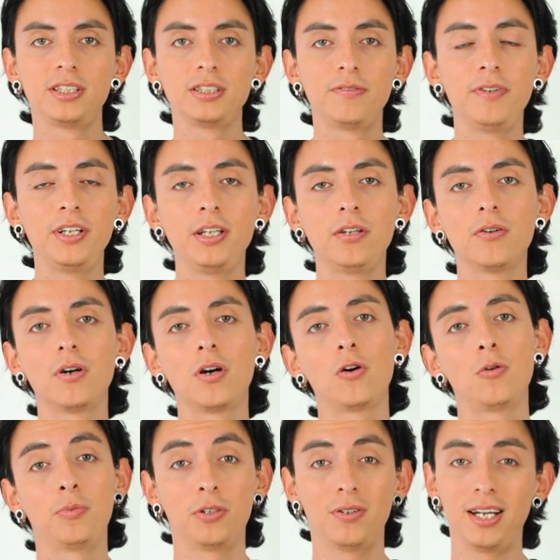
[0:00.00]
this video. I
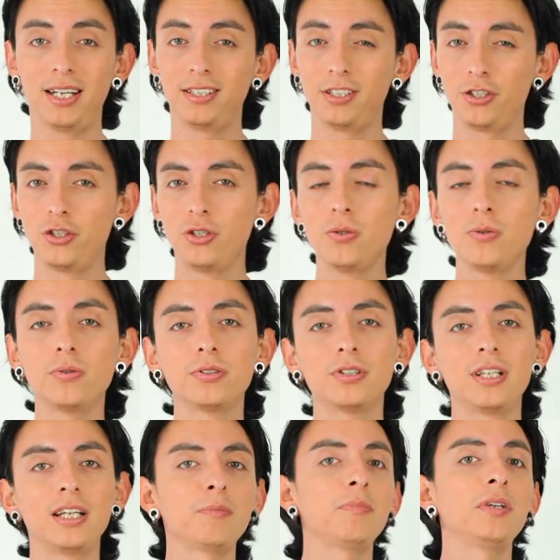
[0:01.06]
hope you liked the
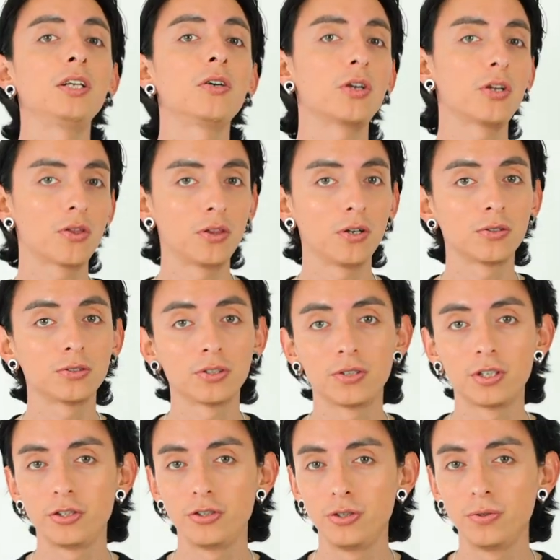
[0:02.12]
shoes. Let me know your thoughts on
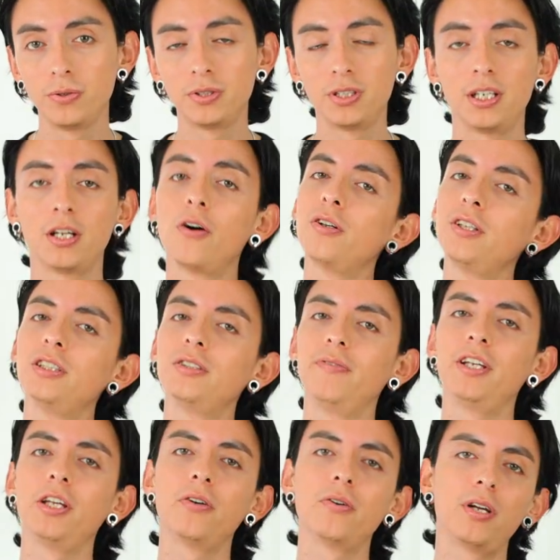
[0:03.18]
the shoes and on this
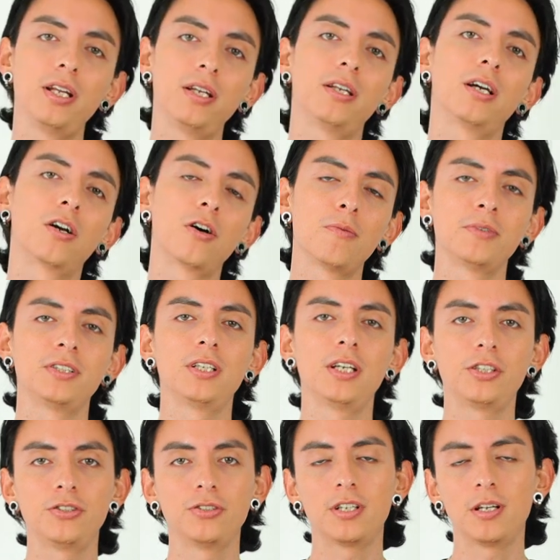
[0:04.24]
video in the comment
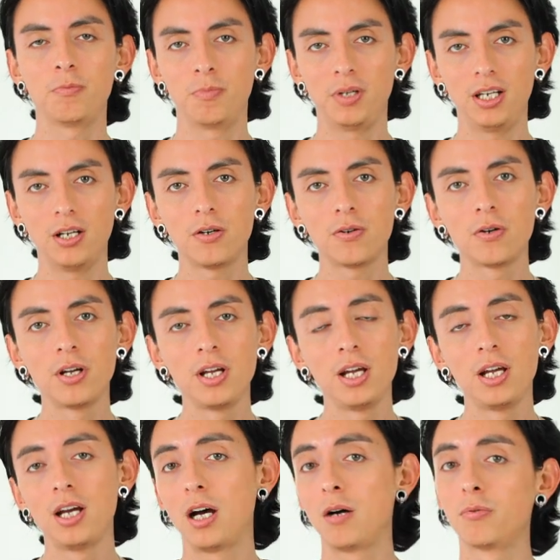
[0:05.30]
section down below.
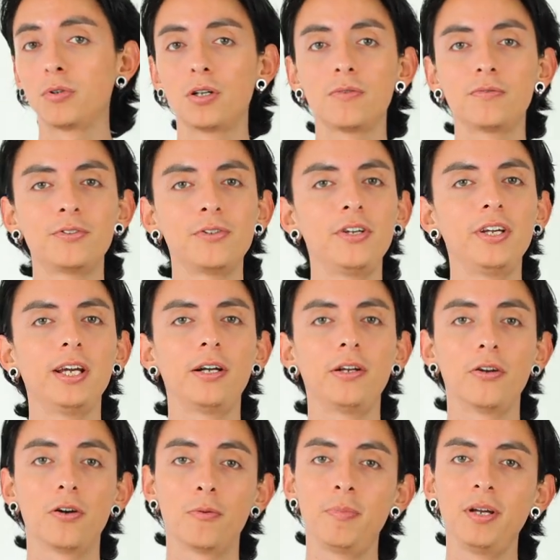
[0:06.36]
I would love to hear
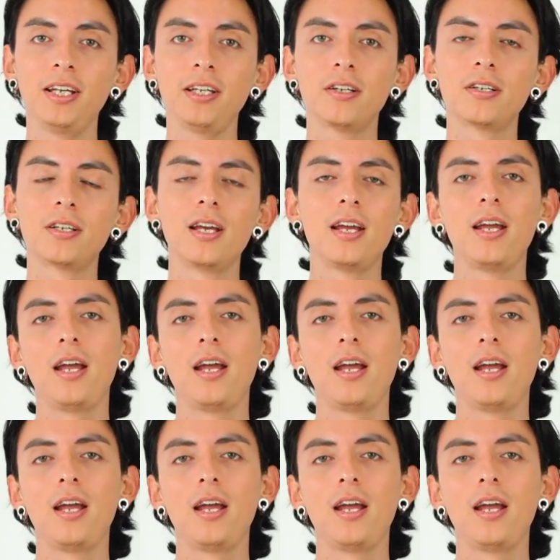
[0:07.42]
your opinion.